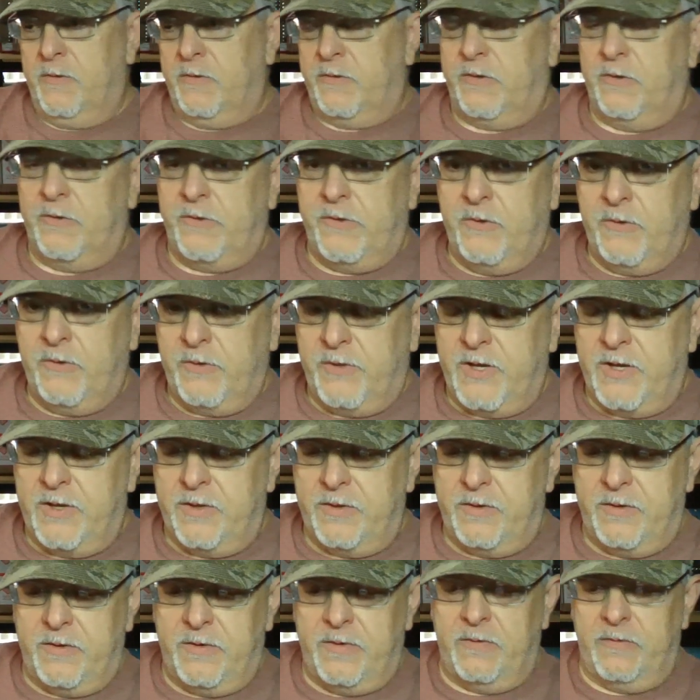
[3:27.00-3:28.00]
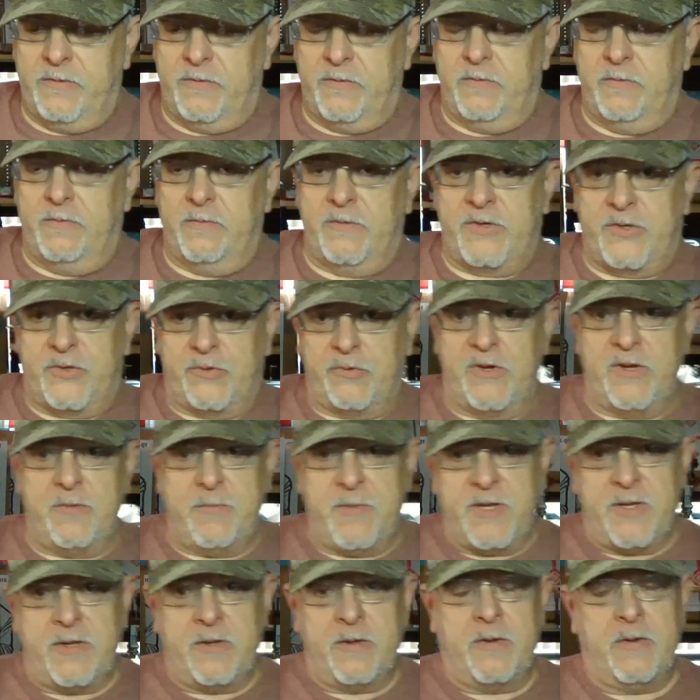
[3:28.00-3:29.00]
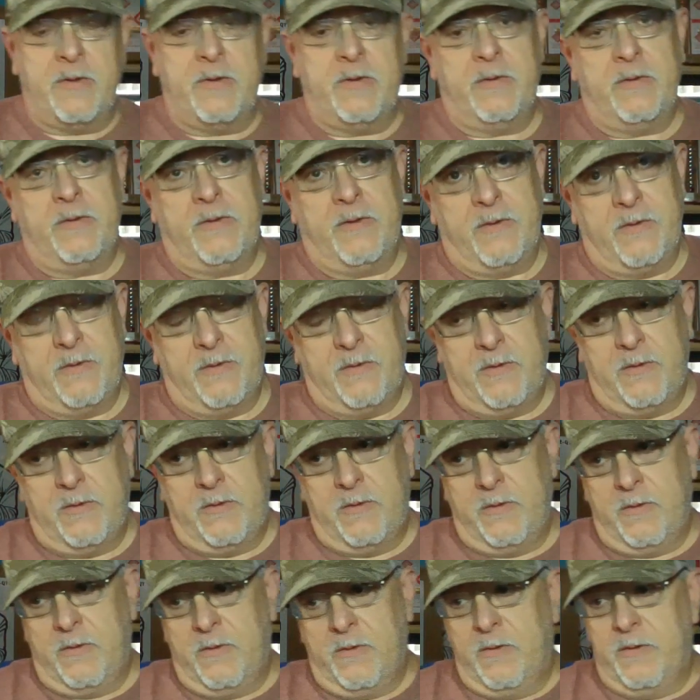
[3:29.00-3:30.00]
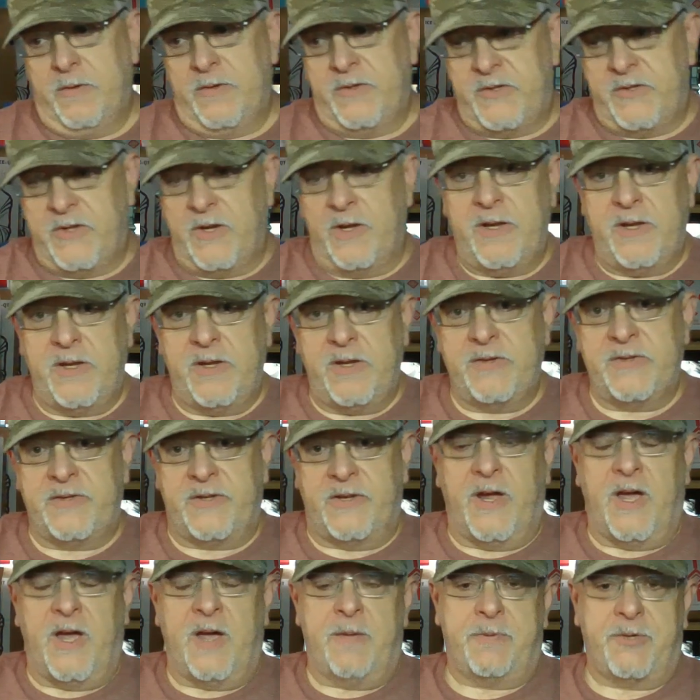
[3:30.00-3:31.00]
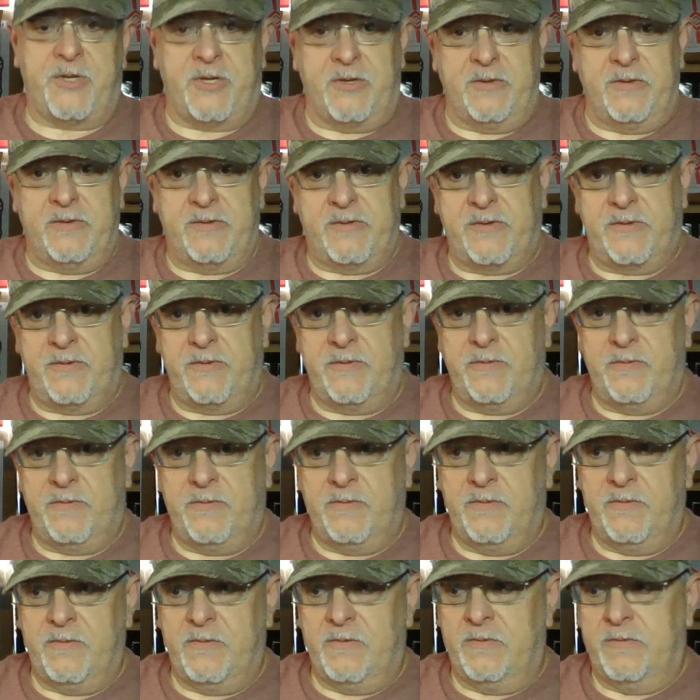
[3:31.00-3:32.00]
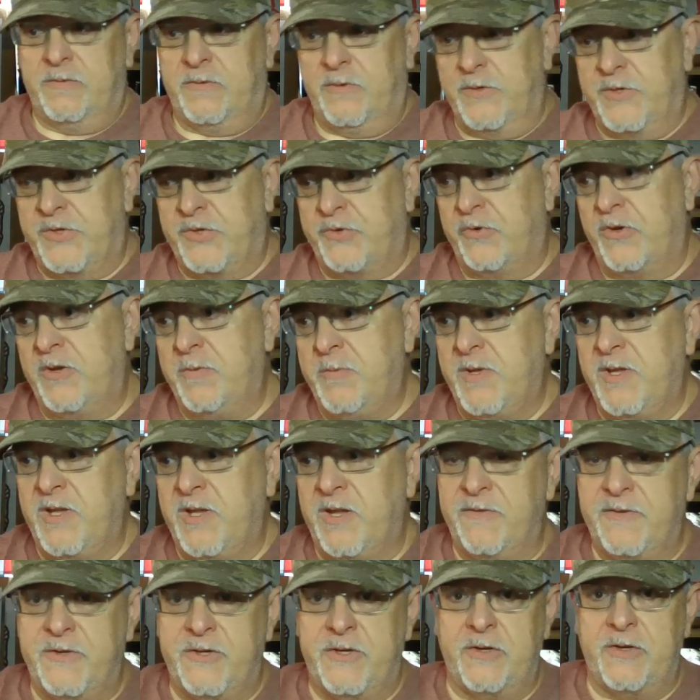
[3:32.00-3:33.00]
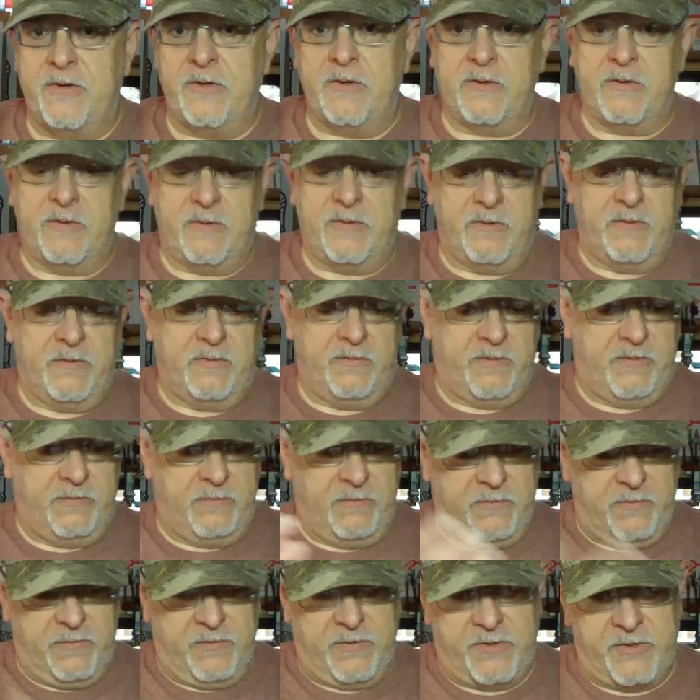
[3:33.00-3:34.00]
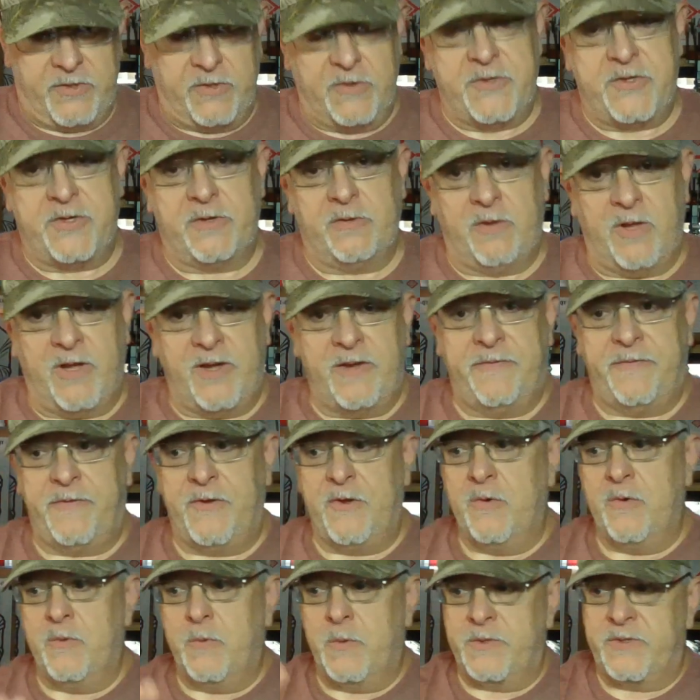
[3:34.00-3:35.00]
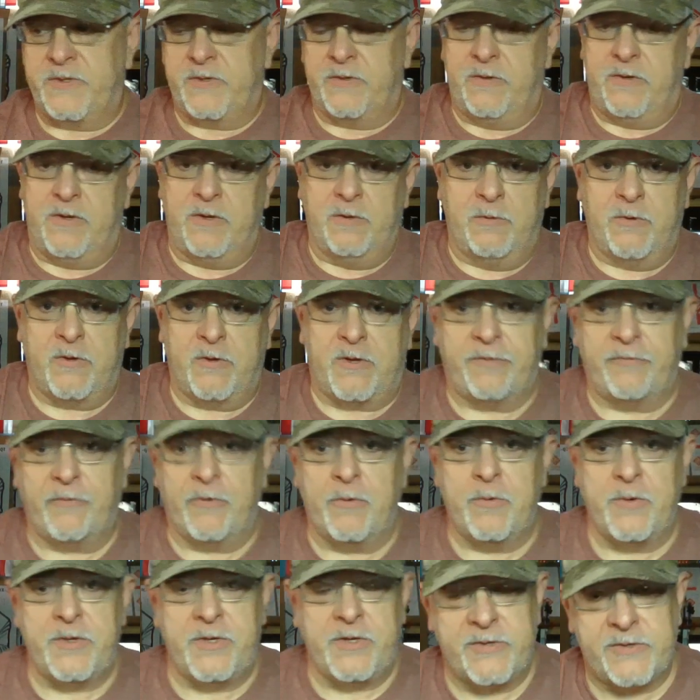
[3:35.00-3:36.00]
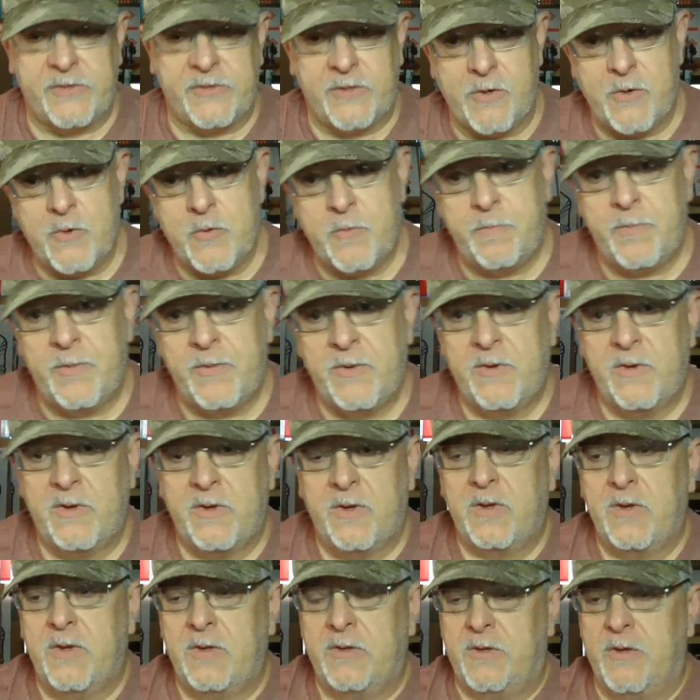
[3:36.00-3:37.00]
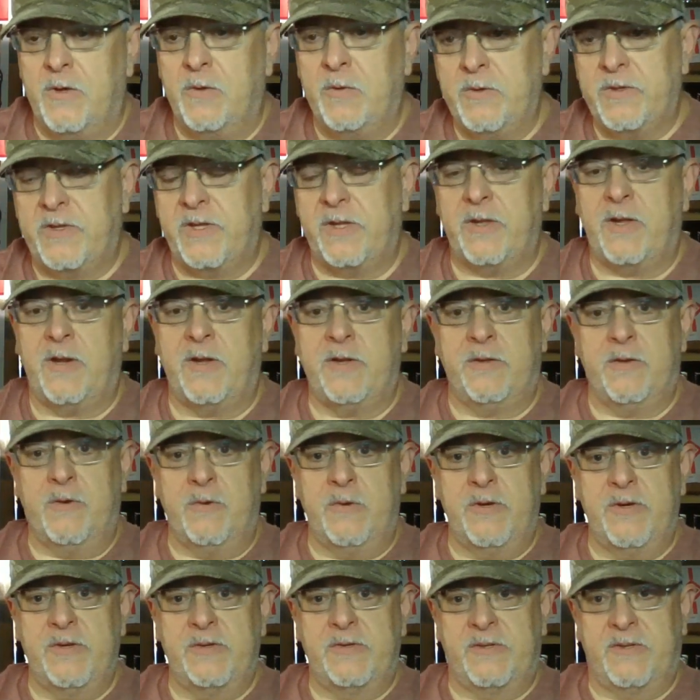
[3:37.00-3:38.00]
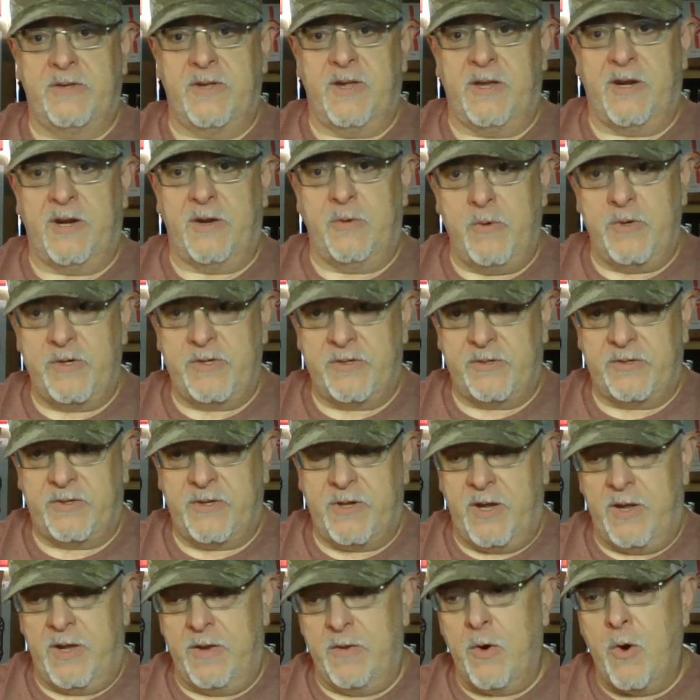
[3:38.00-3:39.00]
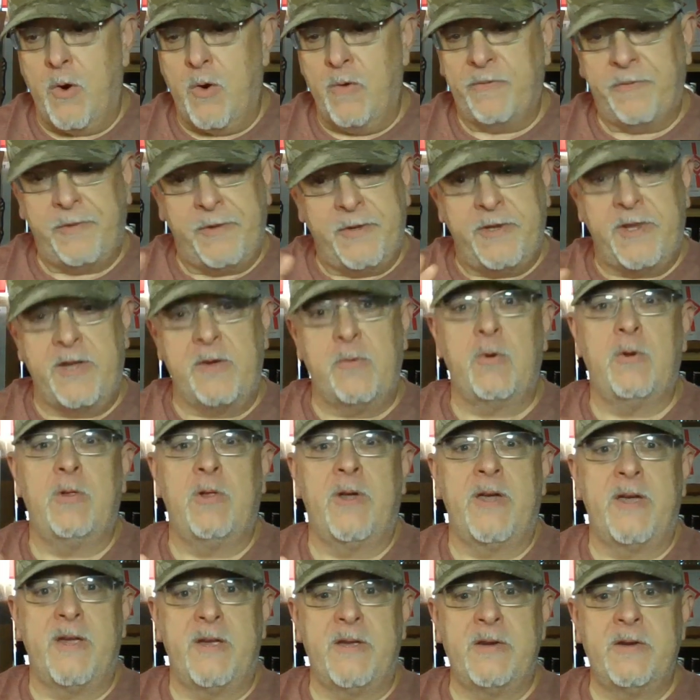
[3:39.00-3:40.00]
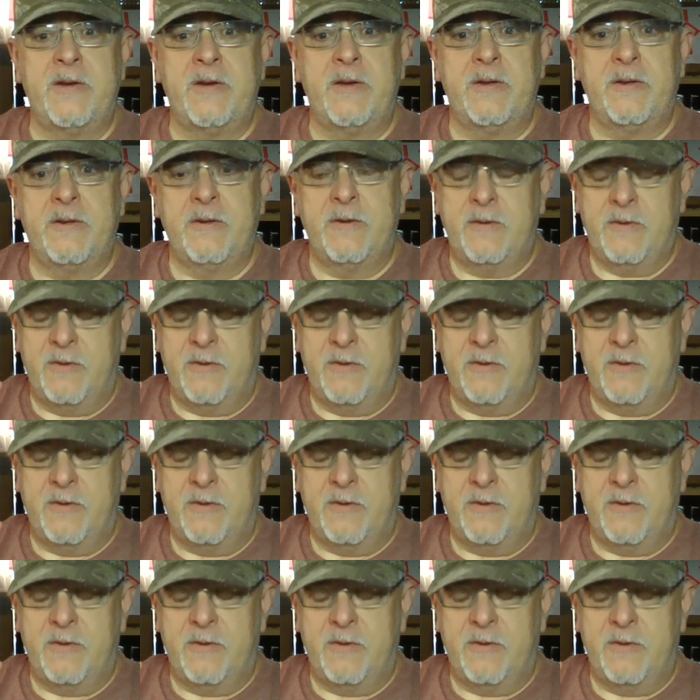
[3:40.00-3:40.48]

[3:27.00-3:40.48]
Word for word: So you'll get streaming, settings, and options. So streaming shows you live view of what you're looking through in your scope. The only thing that I noticed that I wish, and hopefully they will add,